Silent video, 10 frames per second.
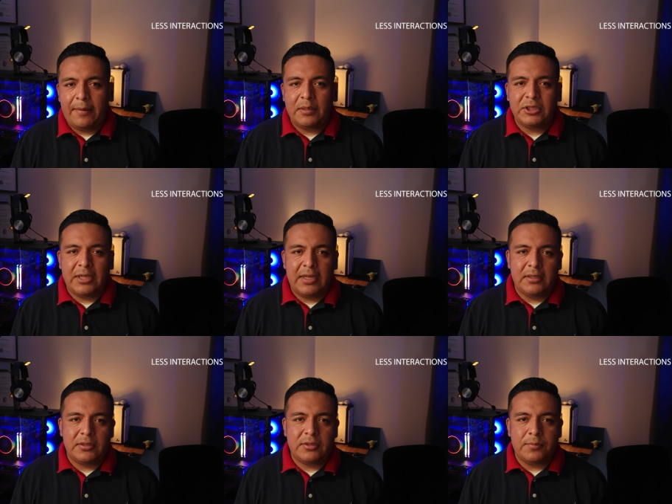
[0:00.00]
a
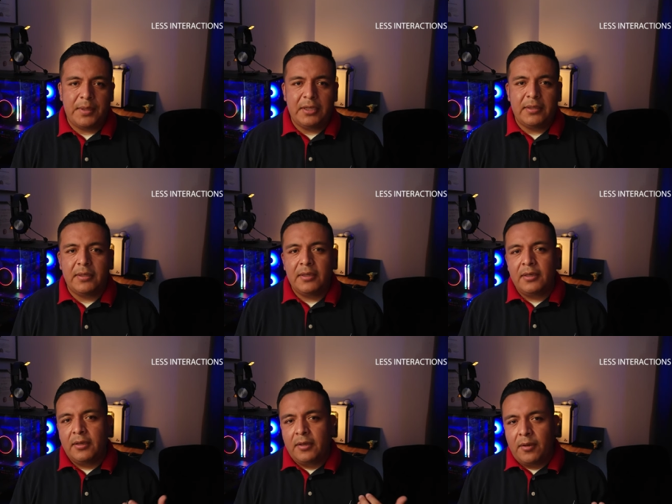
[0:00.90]
chance to meet
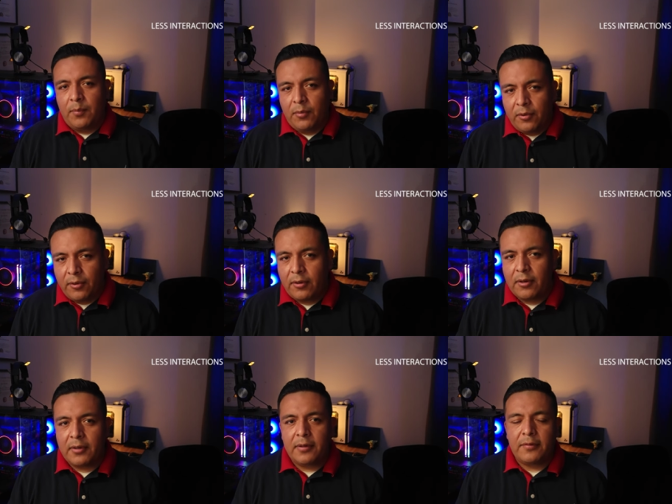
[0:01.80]

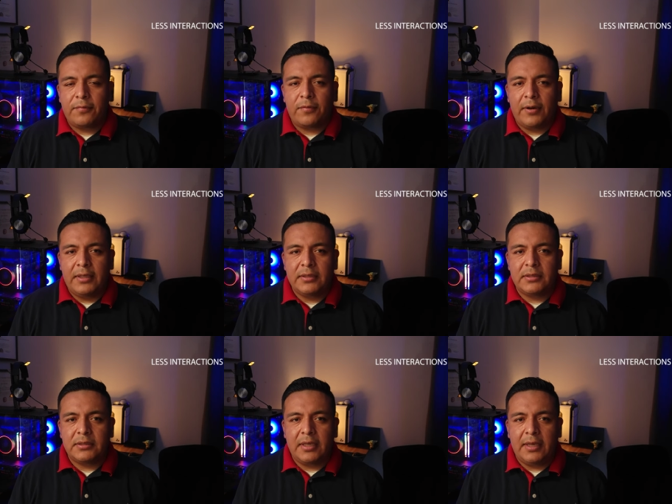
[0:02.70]
more
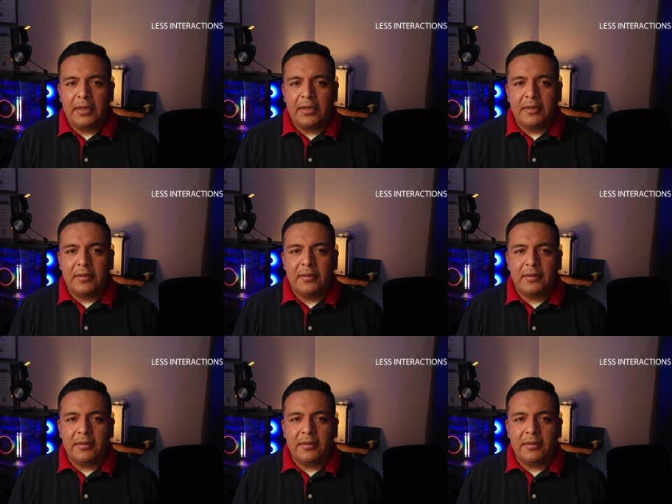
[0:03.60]
friends and